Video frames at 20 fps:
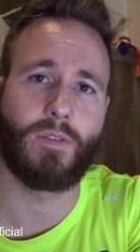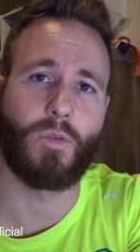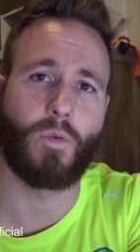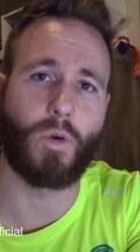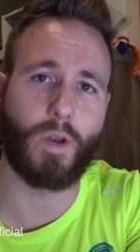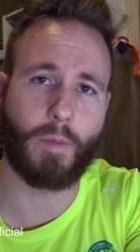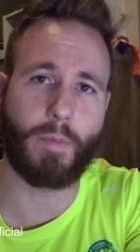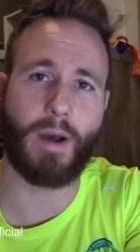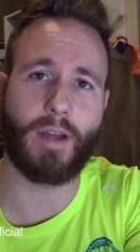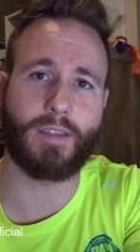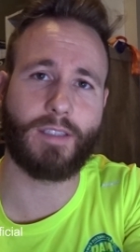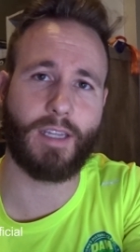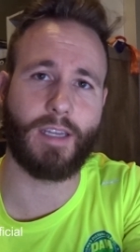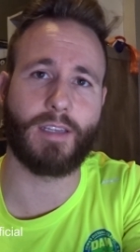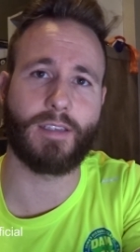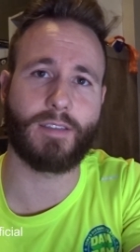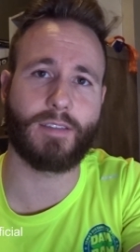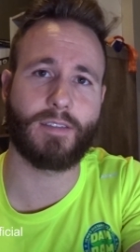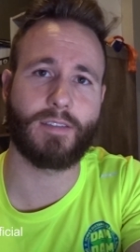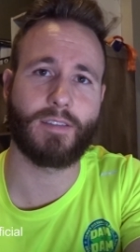what about
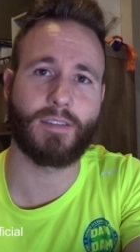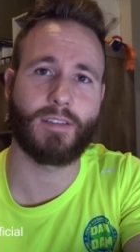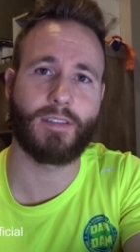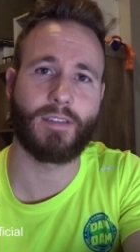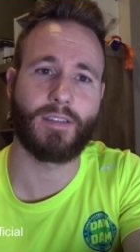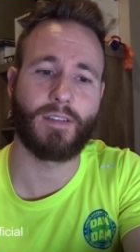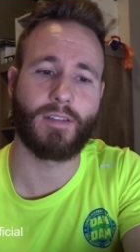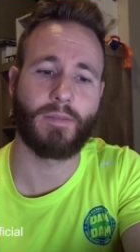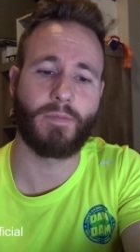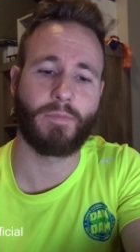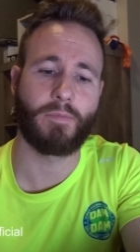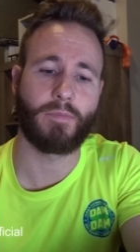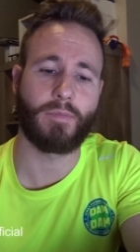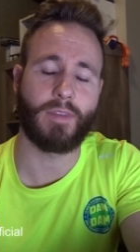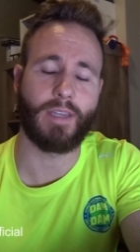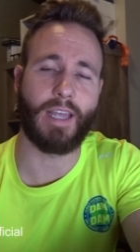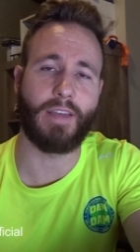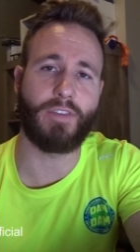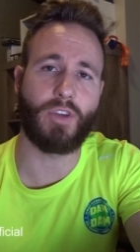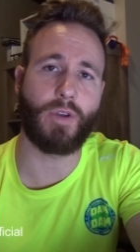this?
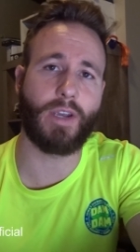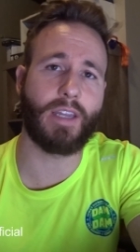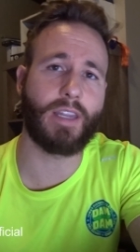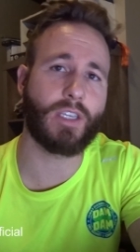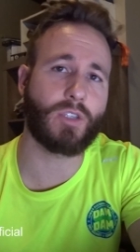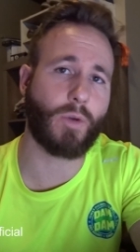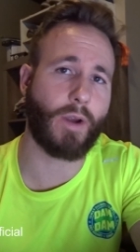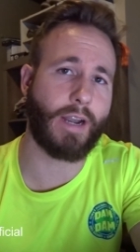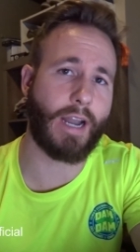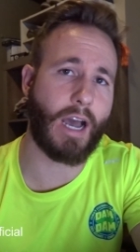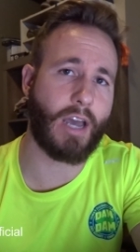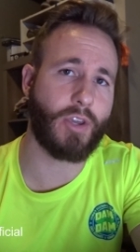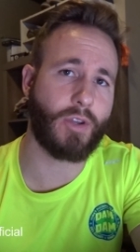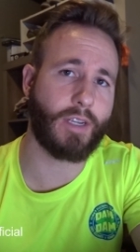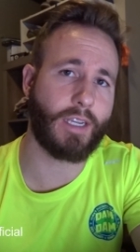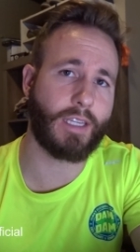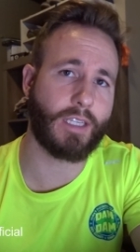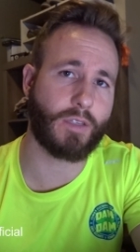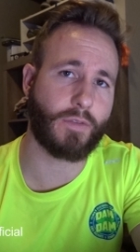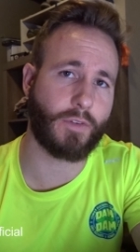If you get this right now, you
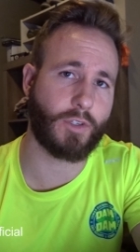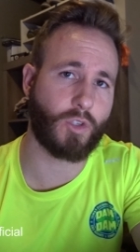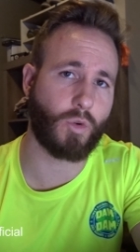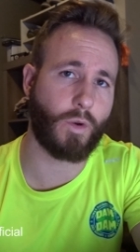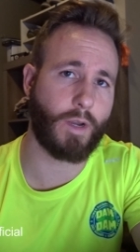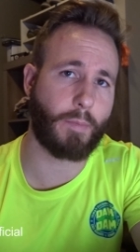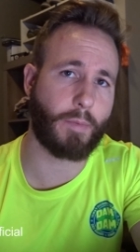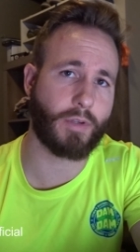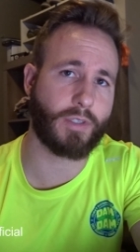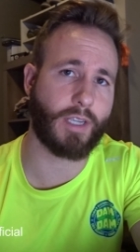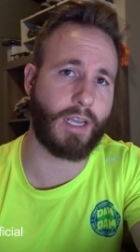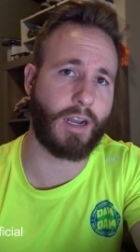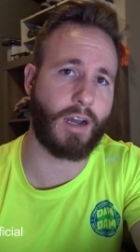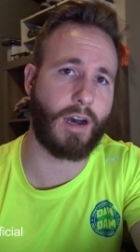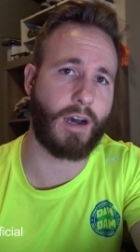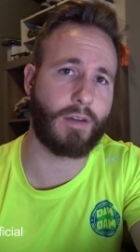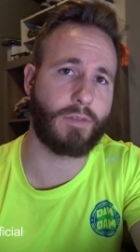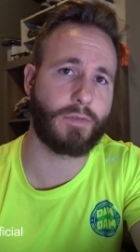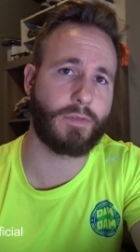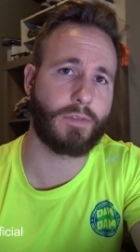can get this for 20%
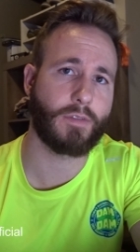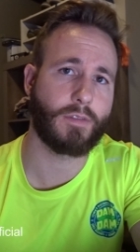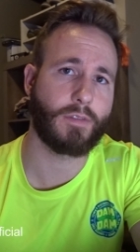off.